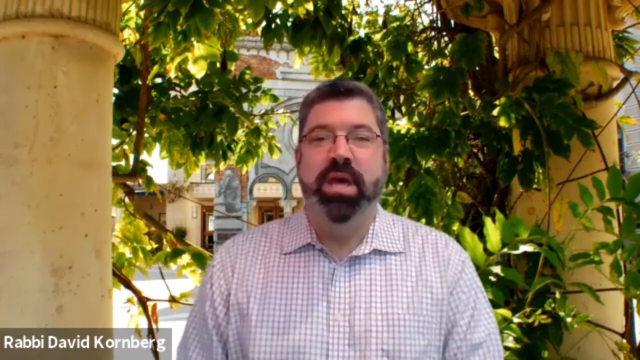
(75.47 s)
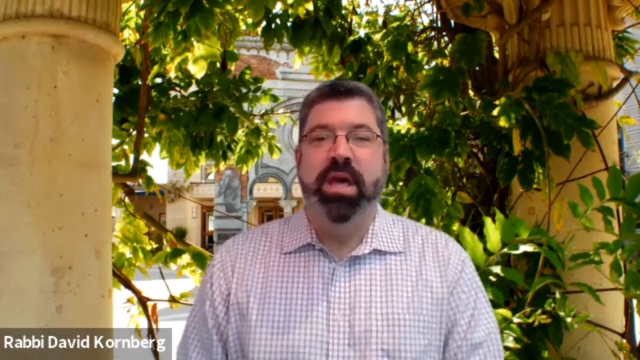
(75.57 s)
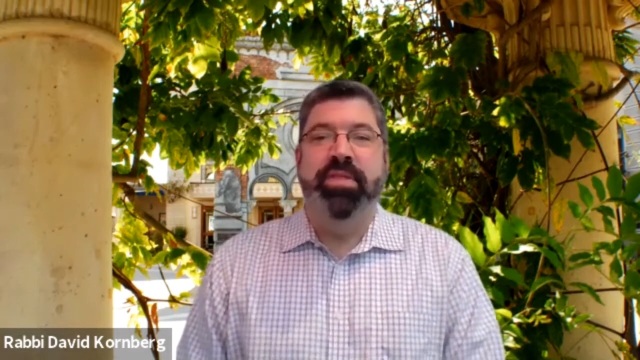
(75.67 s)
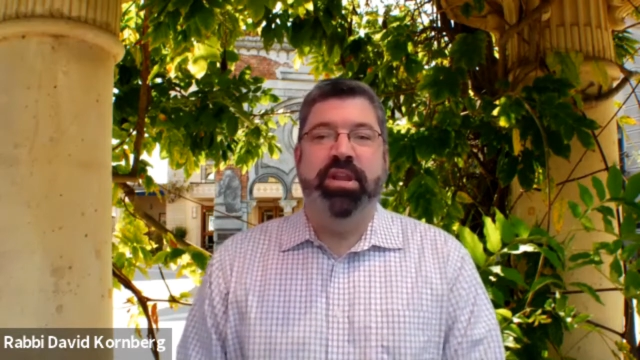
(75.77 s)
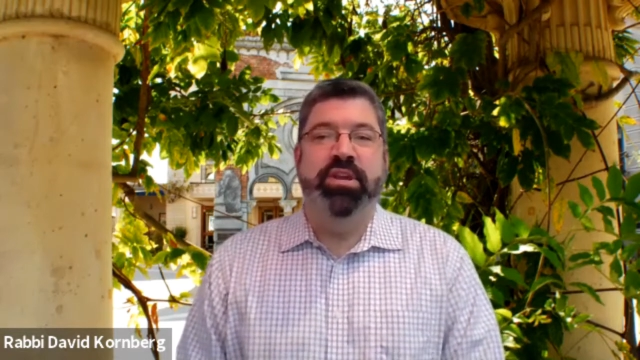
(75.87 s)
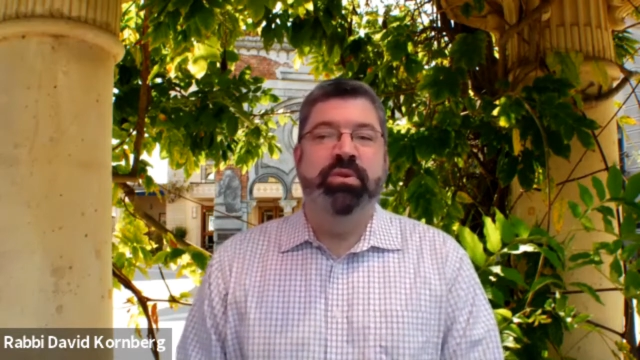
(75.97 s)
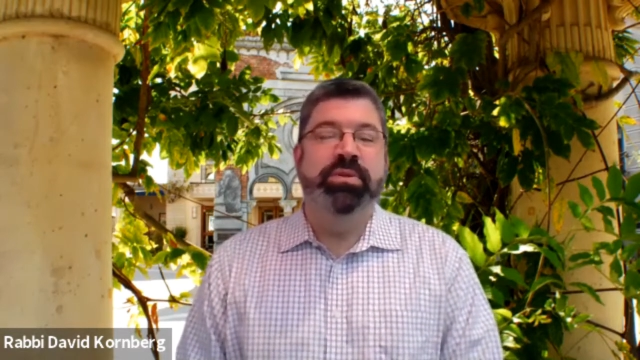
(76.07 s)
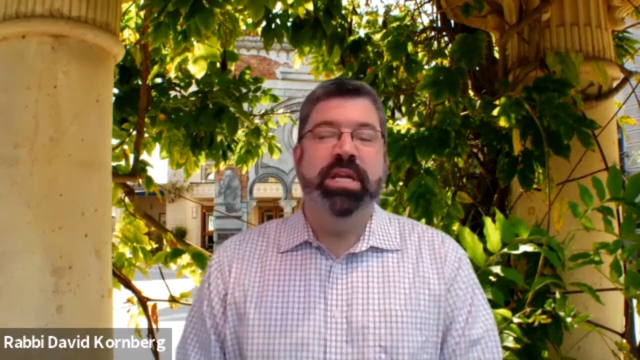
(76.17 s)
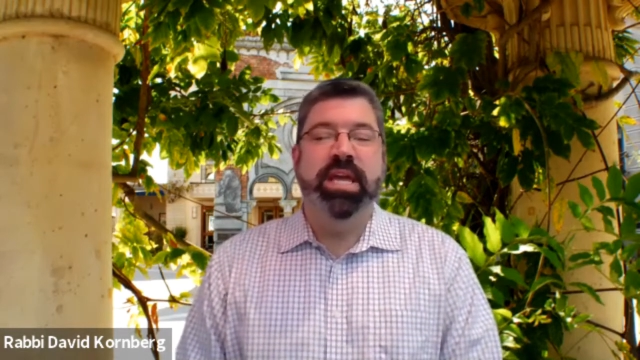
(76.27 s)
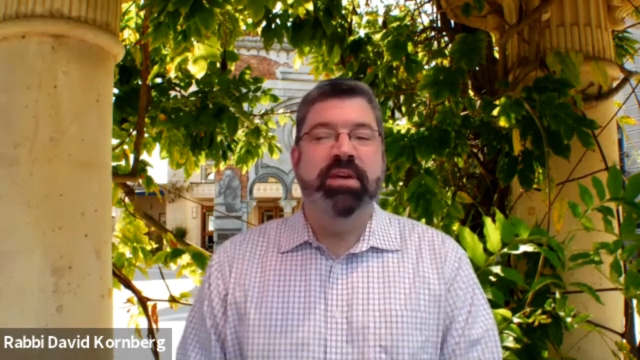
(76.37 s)
that used
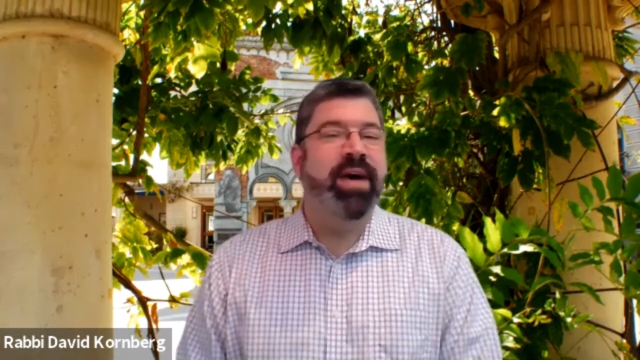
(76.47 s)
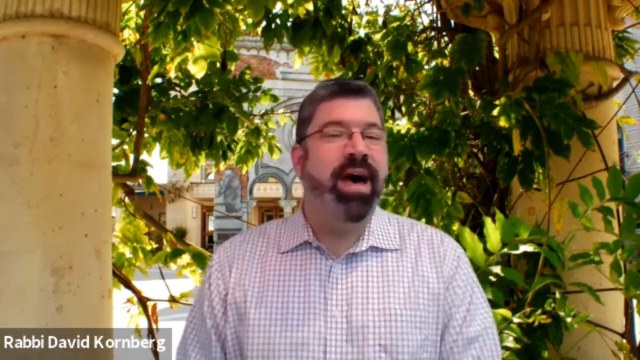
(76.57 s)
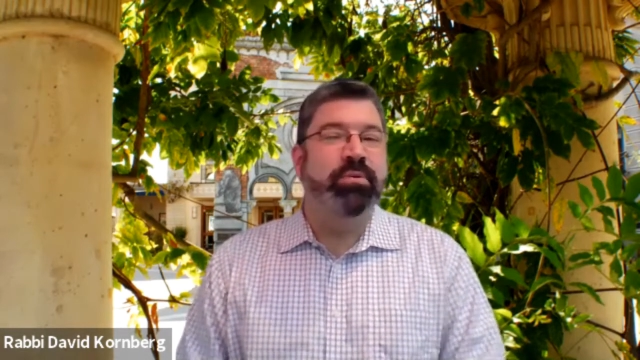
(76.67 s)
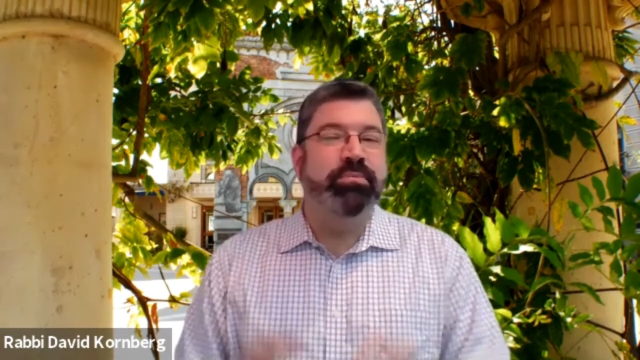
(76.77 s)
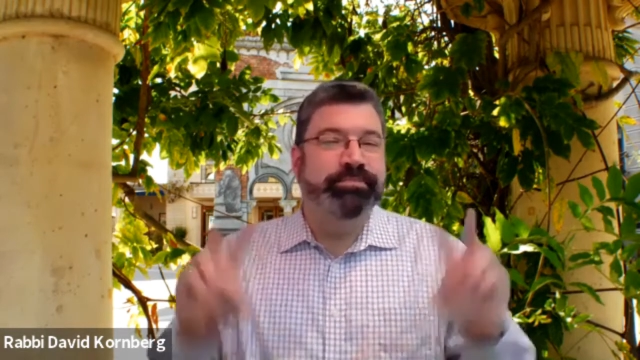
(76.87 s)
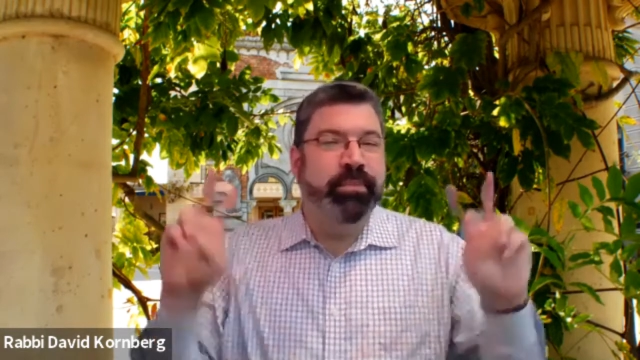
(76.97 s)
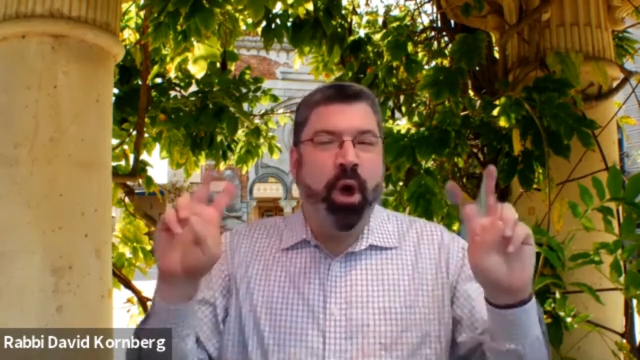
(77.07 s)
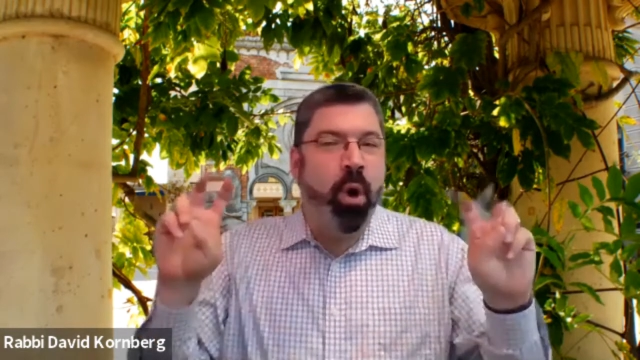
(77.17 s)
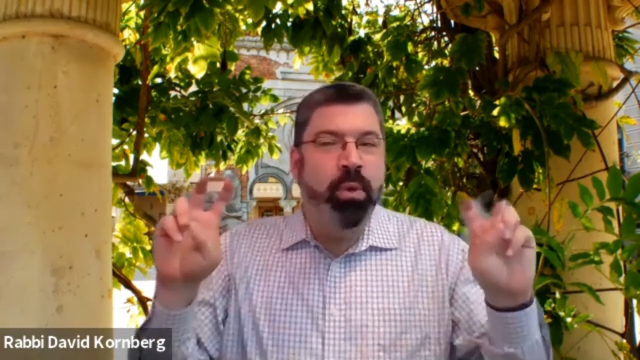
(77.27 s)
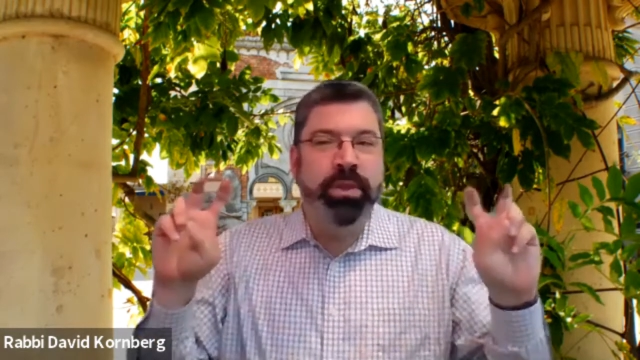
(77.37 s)
to give out
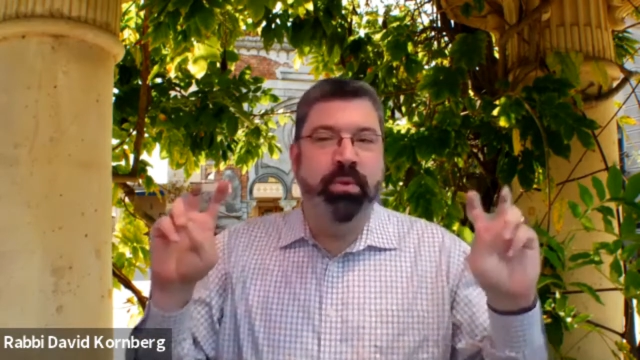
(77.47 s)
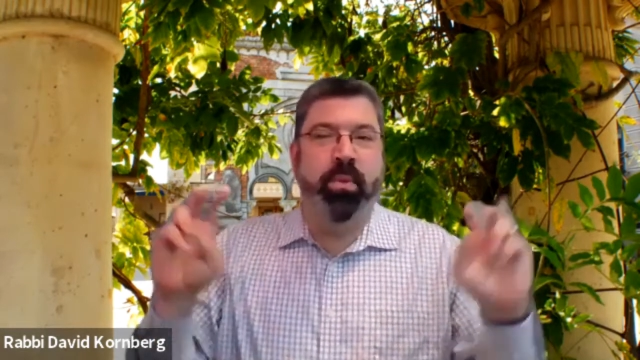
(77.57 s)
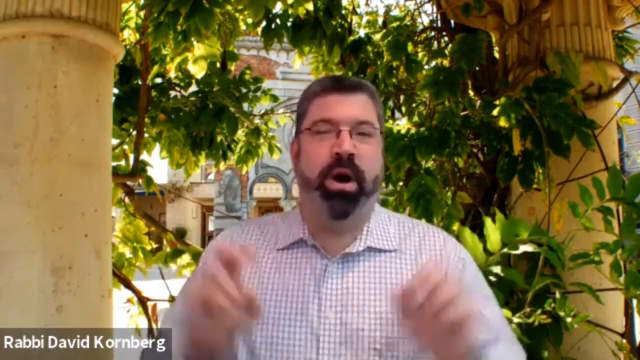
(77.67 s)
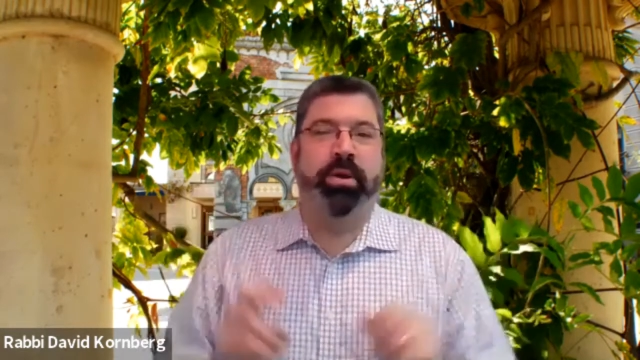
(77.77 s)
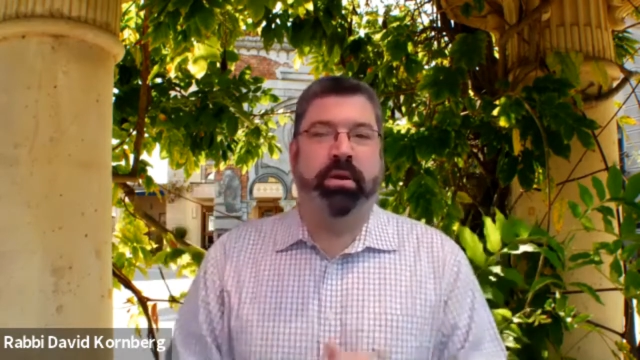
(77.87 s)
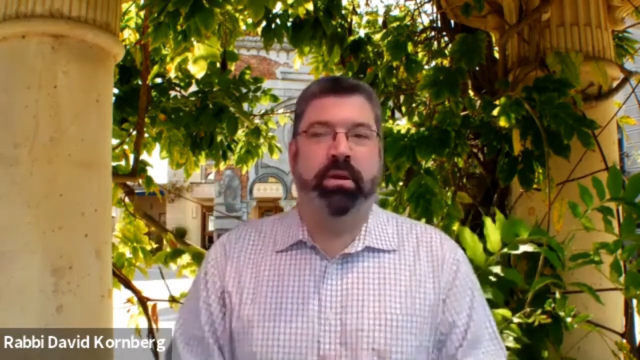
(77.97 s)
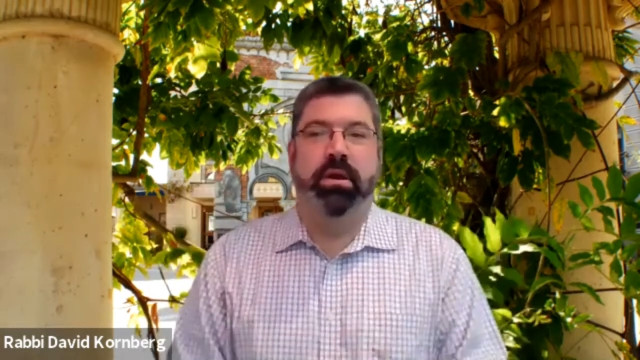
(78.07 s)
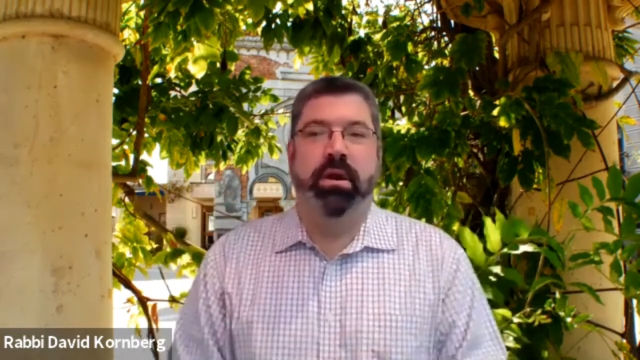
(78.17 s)
holy water,